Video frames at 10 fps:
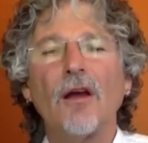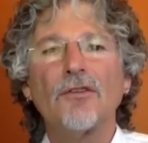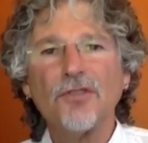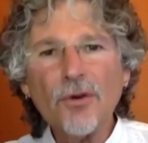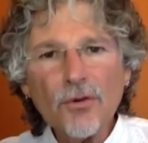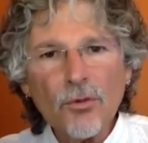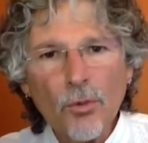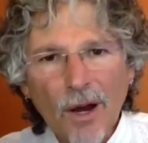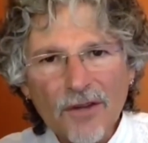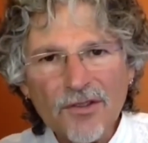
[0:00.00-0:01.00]
certain
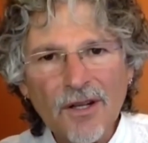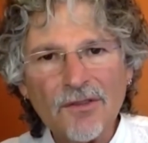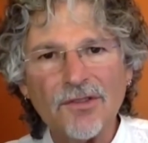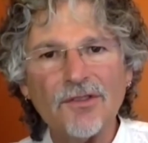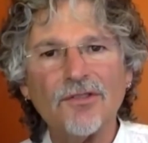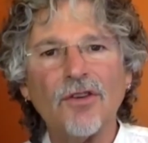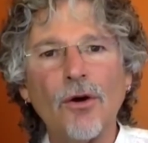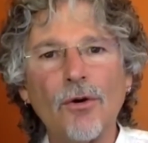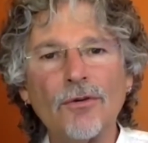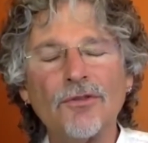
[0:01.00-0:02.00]
resonances,
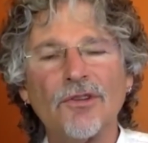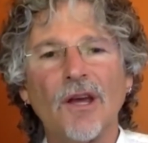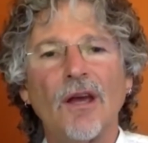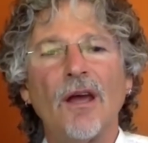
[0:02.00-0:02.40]
tones,